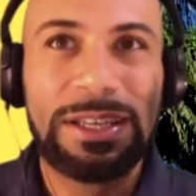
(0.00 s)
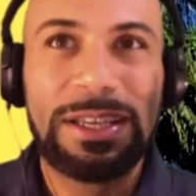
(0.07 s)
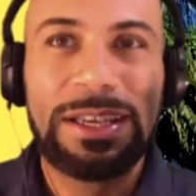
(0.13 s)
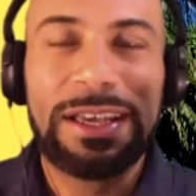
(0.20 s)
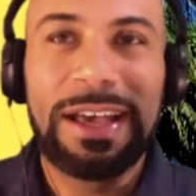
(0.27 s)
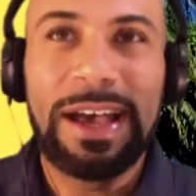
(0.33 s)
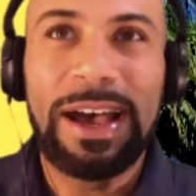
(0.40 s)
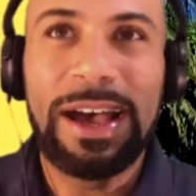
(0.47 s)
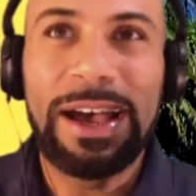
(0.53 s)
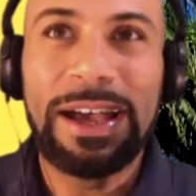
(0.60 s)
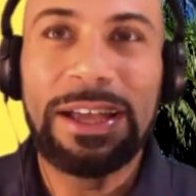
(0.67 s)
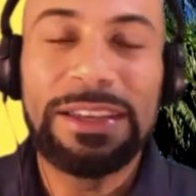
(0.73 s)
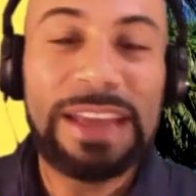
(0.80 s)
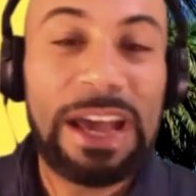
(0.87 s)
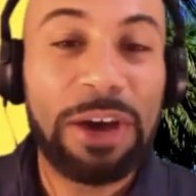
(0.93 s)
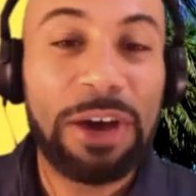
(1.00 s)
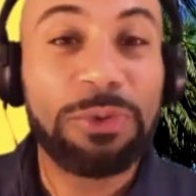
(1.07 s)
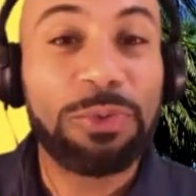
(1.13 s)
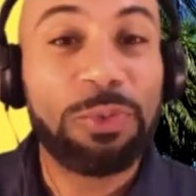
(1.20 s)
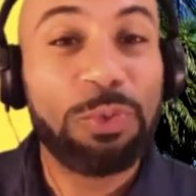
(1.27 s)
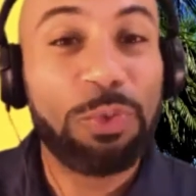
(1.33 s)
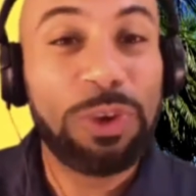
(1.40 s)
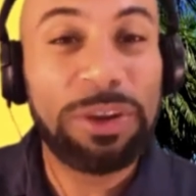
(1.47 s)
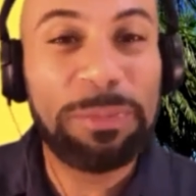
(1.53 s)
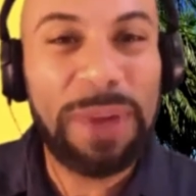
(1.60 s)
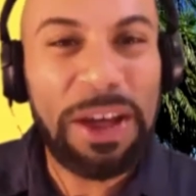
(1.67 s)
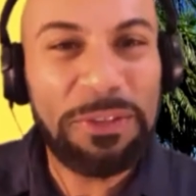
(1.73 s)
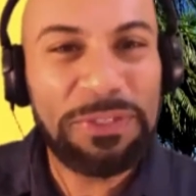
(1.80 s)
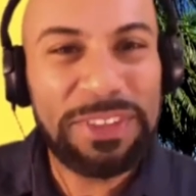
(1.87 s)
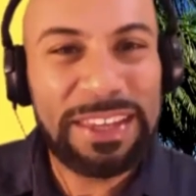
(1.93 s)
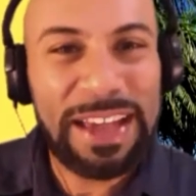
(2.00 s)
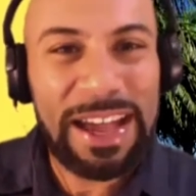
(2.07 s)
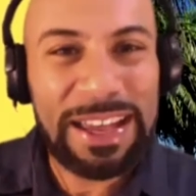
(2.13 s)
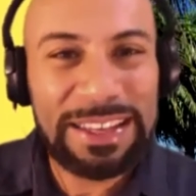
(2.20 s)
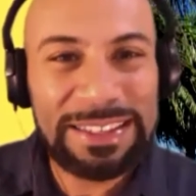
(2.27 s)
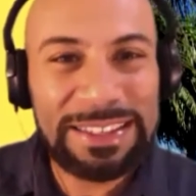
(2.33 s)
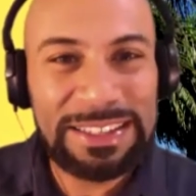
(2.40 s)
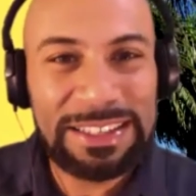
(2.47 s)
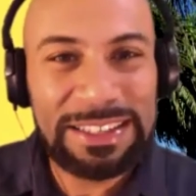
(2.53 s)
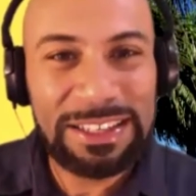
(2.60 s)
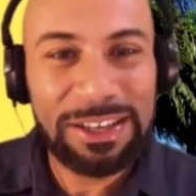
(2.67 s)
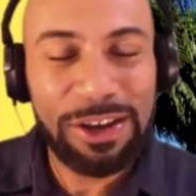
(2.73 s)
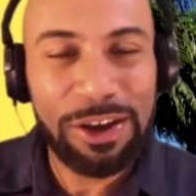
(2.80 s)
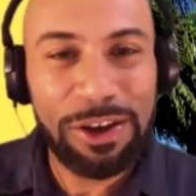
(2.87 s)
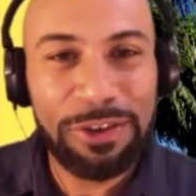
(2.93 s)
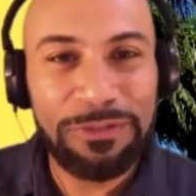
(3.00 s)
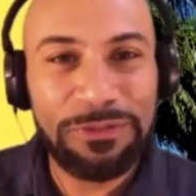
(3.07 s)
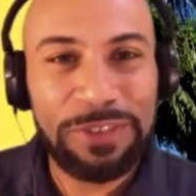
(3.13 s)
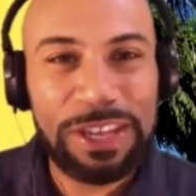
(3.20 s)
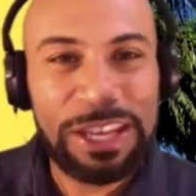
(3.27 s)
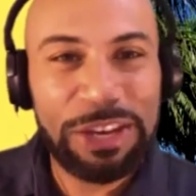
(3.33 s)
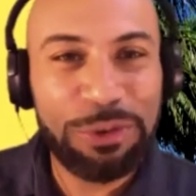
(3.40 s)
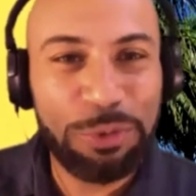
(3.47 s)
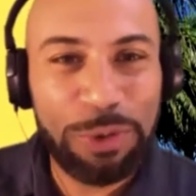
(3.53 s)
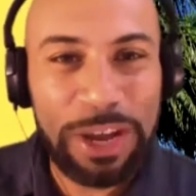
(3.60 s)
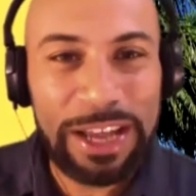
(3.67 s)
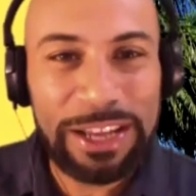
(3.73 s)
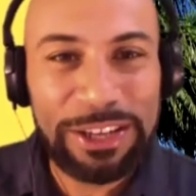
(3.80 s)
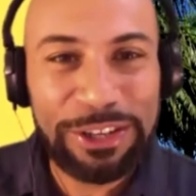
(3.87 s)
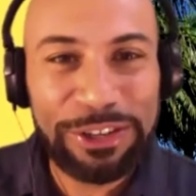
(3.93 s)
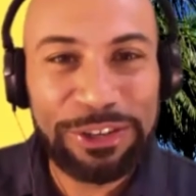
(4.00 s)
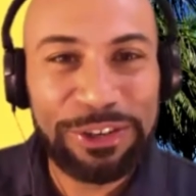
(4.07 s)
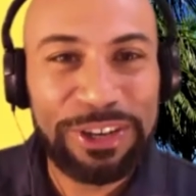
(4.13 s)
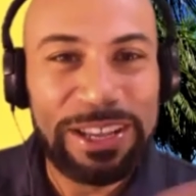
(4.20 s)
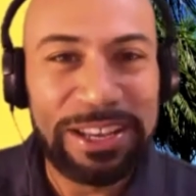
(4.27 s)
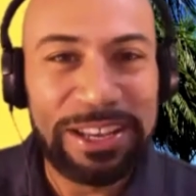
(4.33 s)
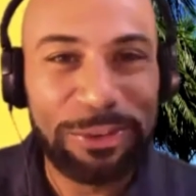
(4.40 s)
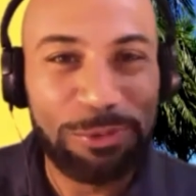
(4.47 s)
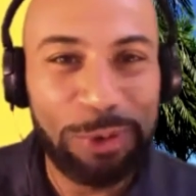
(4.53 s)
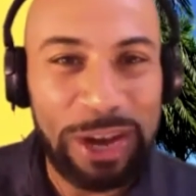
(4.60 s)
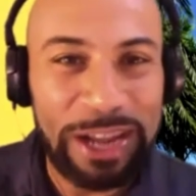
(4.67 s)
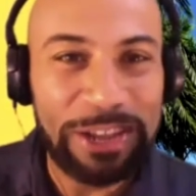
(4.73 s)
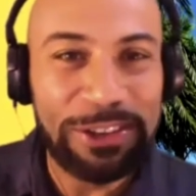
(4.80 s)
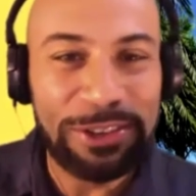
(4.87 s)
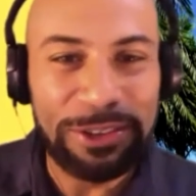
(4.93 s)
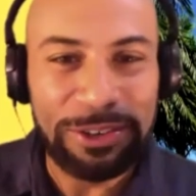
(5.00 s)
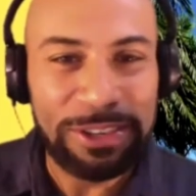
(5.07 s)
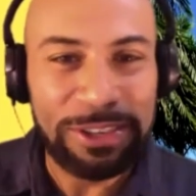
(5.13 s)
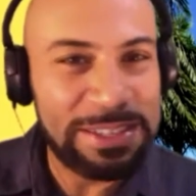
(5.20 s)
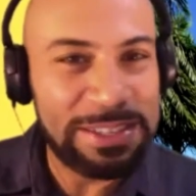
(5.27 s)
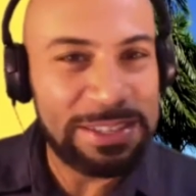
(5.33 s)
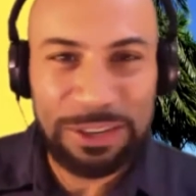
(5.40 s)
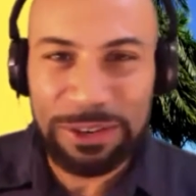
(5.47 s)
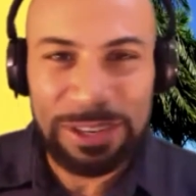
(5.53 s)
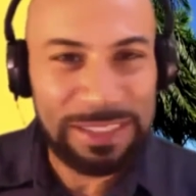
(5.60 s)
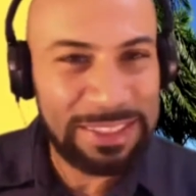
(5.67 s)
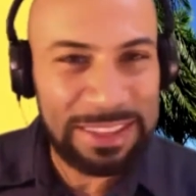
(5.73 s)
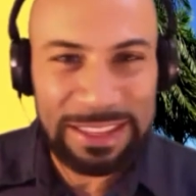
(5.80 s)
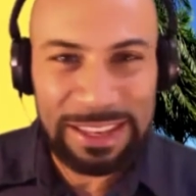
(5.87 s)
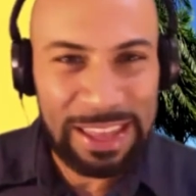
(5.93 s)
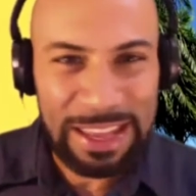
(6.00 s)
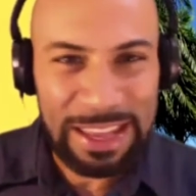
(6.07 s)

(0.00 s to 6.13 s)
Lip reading: Now, what about the idea of irregular and regular? Is there anything like